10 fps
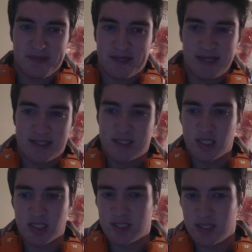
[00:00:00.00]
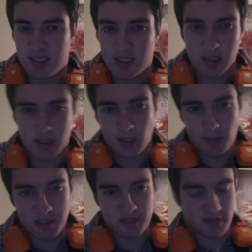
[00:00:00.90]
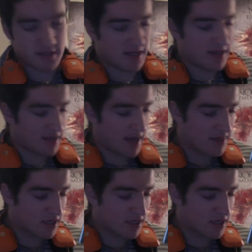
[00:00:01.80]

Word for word: it's just it's just so much fun and the, and the